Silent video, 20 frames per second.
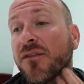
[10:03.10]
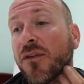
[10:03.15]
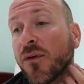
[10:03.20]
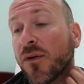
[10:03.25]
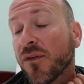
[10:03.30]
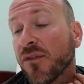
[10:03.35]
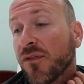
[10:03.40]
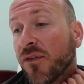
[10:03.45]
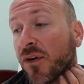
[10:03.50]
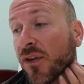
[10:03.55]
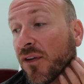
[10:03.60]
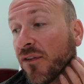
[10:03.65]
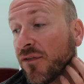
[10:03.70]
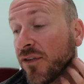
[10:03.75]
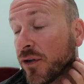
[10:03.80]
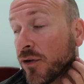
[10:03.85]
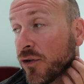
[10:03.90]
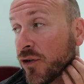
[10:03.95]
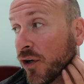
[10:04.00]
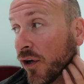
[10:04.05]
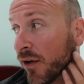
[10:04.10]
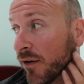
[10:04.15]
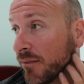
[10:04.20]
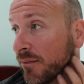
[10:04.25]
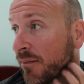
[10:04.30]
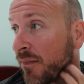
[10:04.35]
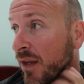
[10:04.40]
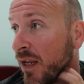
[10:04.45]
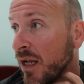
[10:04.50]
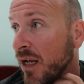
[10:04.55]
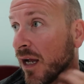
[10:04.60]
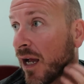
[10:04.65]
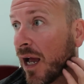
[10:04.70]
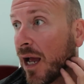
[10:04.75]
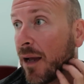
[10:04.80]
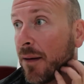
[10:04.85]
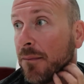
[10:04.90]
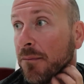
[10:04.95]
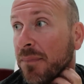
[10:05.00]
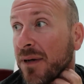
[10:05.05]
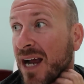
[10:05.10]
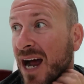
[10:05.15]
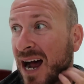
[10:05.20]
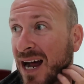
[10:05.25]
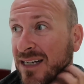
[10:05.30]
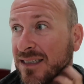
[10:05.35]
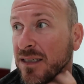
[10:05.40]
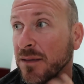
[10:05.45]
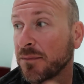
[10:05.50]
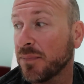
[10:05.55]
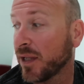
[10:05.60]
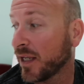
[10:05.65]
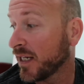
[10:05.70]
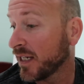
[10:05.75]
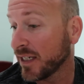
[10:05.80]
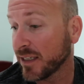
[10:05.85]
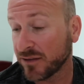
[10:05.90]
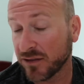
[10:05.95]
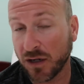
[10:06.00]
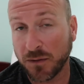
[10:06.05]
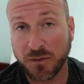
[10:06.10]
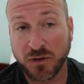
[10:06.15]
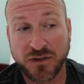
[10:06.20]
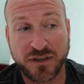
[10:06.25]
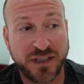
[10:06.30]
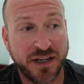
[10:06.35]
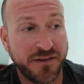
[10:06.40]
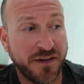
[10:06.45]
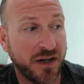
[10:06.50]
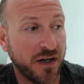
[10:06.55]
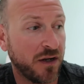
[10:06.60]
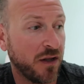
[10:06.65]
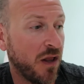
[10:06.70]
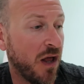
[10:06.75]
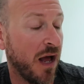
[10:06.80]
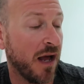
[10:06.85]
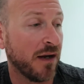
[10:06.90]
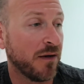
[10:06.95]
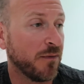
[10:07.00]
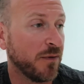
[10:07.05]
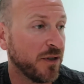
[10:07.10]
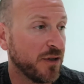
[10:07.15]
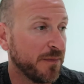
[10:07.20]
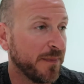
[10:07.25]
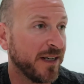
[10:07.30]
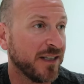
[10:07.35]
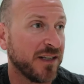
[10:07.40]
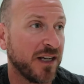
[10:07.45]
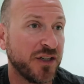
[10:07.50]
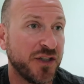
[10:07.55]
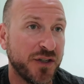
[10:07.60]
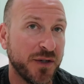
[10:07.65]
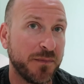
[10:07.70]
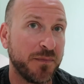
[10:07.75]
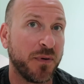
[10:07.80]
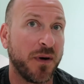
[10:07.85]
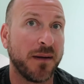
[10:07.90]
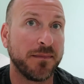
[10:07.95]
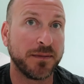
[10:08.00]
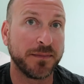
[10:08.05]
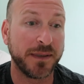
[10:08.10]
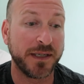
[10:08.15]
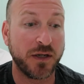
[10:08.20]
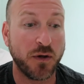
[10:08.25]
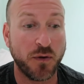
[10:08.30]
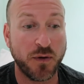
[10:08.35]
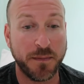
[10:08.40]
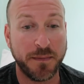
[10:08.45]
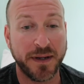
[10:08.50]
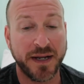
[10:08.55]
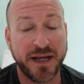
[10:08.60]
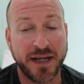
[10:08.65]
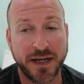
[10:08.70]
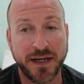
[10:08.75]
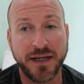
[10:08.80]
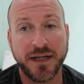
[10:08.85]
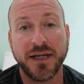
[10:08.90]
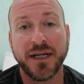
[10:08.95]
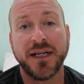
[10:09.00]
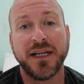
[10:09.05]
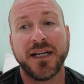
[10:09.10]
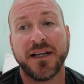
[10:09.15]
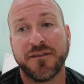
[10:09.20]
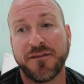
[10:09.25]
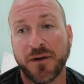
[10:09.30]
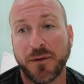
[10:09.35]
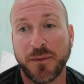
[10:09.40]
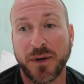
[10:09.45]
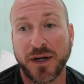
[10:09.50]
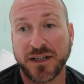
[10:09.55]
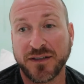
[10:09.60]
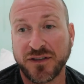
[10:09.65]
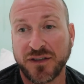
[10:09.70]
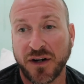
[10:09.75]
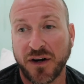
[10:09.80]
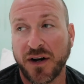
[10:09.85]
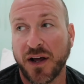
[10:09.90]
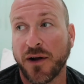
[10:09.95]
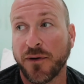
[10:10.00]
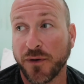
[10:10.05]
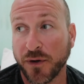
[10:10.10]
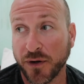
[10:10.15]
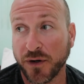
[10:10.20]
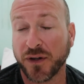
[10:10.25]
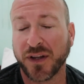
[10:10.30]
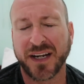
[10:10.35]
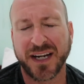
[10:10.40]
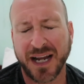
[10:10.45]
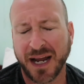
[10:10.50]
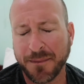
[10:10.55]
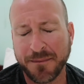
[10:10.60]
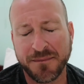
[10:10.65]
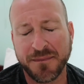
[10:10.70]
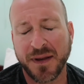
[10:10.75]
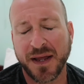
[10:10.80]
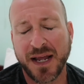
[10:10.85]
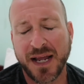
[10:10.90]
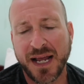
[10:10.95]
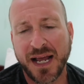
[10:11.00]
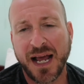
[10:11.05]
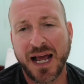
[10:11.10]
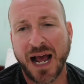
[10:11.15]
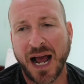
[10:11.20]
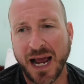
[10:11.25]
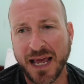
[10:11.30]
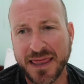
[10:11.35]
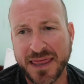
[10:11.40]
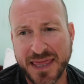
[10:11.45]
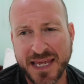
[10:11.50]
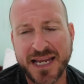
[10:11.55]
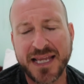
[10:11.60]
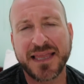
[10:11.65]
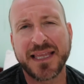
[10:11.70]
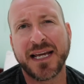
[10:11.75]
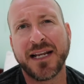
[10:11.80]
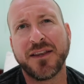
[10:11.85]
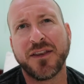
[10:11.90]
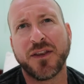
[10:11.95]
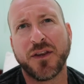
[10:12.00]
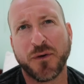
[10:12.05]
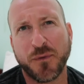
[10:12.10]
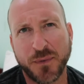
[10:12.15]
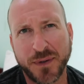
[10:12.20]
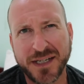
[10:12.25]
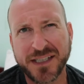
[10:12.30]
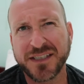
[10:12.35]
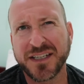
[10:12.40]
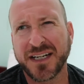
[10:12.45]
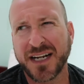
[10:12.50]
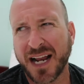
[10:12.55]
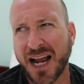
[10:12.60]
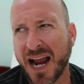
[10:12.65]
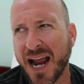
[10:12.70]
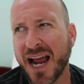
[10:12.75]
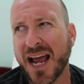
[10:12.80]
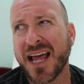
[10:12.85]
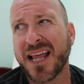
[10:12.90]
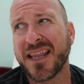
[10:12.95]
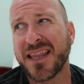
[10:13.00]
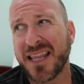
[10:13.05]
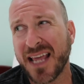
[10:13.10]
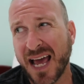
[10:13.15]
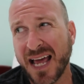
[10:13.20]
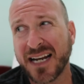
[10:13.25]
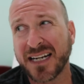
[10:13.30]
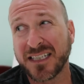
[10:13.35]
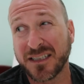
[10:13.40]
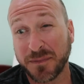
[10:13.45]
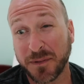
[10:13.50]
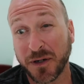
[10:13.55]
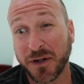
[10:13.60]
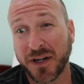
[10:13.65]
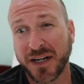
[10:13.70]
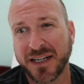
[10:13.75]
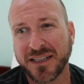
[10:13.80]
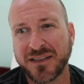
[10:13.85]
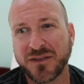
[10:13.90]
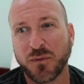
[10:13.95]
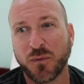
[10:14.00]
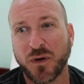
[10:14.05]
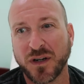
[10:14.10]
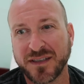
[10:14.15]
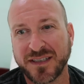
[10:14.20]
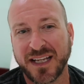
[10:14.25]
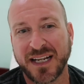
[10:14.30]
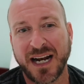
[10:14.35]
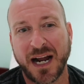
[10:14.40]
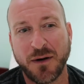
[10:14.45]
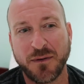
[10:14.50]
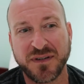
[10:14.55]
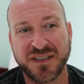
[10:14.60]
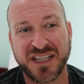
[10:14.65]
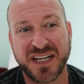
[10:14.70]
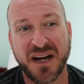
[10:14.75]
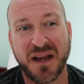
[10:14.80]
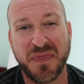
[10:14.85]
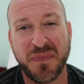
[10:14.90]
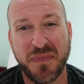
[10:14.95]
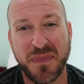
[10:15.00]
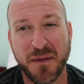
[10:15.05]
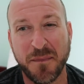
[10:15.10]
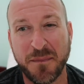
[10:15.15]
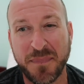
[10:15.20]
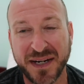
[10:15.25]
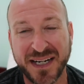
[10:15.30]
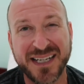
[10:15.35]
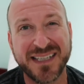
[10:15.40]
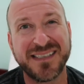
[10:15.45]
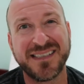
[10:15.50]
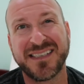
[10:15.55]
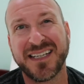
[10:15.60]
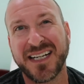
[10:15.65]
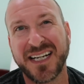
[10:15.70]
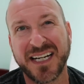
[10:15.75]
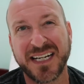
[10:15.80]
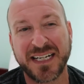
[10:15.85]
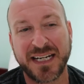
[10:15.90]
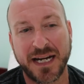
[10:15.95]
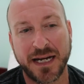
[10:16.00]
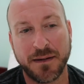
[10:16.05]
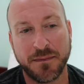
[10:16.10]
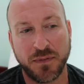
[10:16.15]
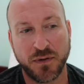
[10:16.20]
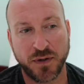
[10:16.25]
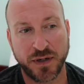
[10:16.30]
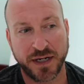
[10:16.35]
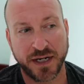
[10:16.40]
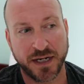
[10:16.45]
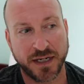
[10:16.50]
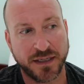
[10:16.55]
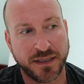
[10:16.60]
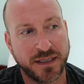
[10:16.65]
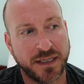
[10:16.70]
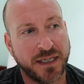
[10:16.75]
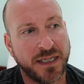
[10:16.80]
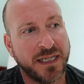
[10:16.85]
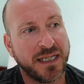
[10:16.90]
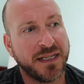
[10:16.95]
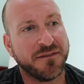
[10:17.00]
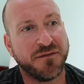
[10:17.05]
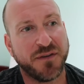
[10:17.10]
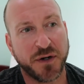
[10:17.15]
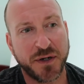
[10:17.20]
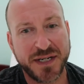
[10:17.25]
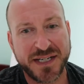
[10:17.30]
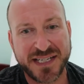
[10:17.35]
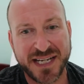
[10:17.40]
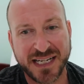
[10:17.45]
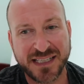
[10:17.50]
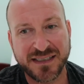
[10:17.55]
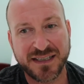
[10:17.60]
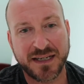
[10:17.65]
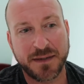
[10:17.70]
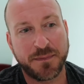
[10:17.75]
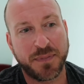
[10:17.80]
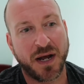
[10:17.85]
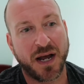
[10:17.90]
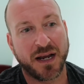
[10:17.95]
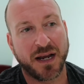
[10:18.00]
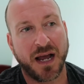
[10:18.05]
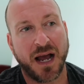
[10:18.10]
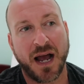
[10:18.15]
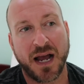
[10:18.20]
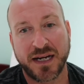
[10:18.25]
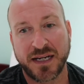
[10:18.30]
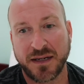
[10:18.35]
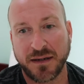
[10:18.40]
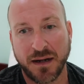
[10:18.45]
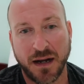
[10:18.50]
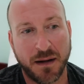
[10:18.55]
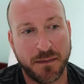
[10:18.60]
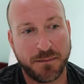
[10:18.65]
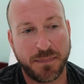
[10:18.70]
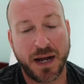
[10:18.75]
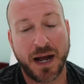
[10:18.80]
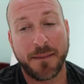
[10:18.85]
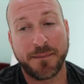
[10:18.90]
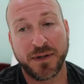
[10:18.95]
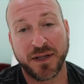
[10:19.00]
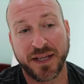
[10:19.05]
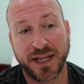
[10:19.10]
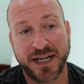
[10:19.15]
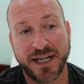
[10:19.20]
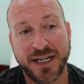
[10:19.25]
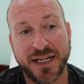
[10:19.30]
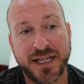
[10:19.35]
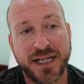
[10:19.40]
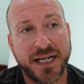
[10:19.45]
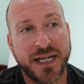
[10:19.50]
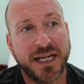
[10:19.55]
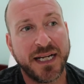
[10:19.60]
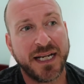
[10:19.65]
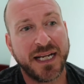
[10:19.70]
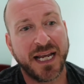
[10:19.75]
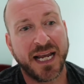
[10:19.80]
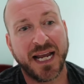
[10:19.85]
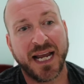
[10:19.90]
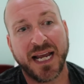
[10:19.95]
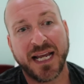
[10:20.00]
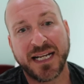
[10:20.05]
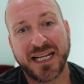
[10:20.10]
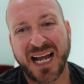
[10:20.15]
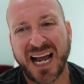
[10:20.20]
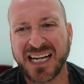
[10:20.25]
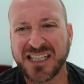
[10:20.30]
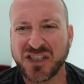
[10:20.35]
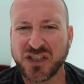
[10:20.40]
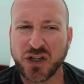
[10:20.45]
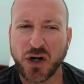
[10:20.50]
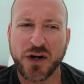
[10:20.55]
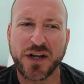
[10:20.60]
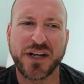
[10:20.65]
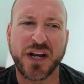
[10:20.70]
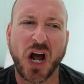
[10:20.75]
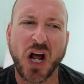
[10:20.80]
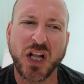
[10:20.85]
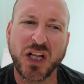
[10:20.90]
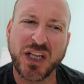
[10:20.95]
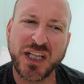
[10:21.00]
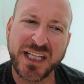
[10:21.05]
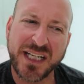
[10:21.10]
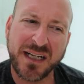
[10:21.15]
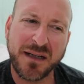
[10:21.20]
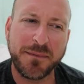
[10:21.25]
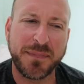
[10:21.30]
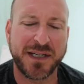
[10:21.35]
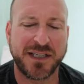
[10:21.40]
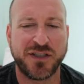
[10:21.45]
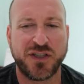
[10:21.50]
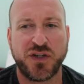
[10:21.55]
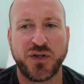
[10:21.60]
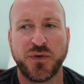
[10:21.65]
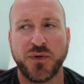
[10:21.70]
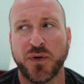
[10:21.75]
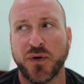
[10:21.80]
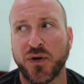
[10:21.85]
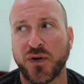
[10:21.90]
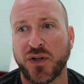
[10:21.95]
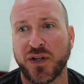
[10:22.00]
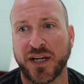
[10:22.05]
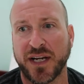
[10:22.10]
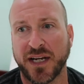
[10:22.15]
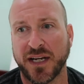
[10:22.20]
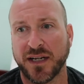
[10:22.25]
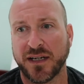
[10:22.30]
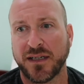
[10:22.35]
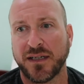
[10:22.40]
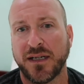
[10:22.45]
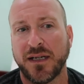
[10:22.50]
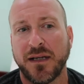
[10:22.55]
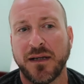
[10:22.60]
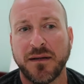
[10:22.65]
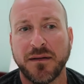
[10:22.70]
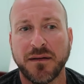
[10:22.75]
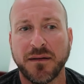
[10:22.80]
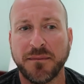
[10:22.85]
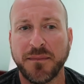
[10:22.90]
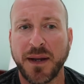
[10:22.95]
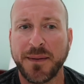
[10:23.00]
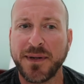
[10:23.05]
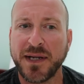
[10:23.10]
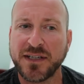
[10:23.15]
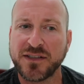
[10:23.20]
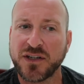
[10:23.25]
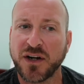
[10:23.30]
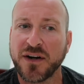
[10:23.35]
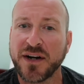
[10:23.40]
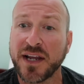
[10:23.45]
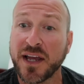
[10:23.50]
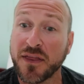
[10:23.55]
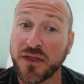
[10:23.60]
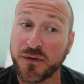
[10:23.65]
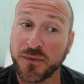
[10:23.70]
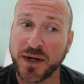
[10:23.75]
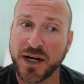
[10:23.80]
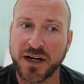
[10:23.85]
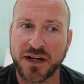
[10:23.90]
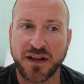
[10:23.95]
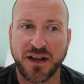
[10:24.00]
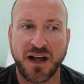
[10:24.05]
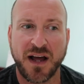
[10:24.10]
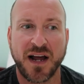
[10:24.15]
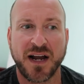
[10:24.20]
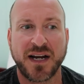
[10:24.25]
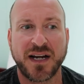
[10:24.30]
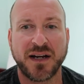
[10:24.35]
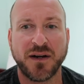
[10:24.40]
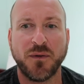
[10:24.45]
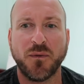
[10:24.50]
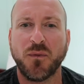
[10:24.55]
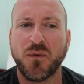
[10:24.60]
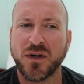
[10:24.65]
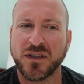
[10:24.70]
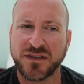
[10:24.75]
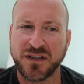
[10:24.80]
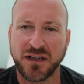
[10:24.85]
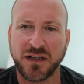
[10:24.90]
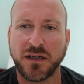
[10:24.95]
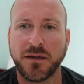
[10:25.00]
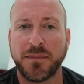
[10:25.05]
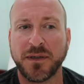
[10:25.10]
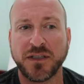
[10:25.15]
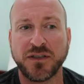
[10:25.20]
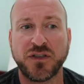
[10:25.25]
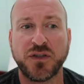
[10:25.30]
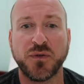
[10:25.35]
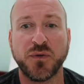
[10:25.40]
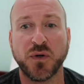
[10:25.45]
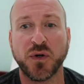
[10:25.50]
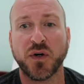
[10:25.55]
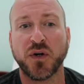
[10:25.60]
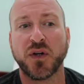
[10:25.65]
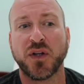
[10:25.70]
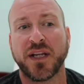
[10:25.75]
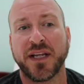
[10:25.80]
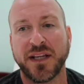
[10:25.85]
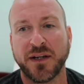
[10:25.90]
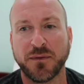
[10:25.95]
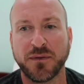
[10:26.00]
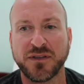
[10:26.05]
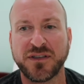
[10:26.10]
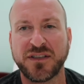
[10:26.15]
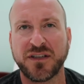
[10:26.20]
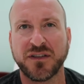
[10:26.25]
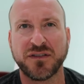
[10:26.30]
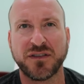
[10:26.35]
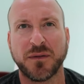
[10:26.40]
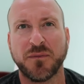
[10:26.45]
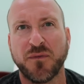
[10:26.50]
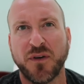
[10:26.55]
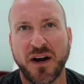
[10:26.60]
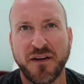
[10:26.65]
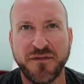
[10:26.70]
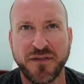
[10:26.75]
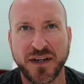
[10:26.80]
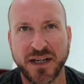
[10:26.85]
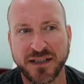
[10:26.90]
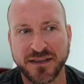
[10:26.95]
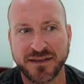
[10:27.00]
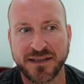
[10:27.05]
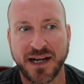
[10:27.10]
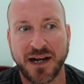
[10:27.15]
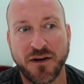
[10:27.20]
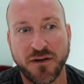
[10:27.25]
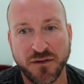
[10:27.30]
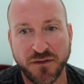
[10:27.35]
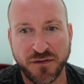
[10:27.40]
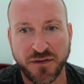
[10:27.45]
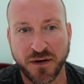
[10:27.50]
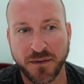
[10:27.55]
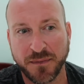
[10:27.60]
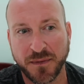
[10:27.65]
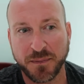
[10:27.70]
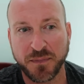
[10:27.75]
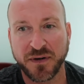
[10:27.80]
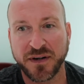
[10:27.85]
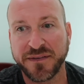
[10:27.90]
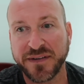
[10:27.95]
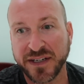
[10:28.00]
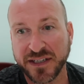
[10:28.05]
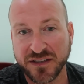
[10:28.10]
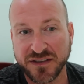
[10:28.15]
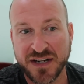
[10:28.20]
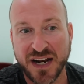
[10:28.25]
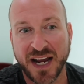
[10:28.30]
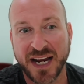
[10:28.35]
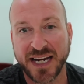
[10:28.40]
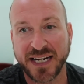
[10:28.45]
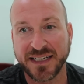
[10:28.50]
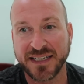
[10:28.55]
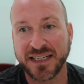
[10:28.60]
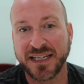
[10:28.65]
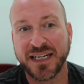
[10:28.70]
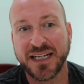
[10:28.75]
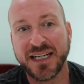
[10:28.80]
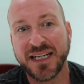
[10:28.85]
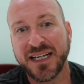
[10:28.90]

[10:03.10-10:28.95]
for the future. I'm contemplating, it's almost 7 o'clock, which means I should probably go to bed if I want to start out early. I think that the reason I had that experience was that I was in the biggest city in Cambodia, very densely populated, and I started a little bit too early. Maybe starting at 3 o'clock was a little bit too early. There were still some ruffians out from the previous night,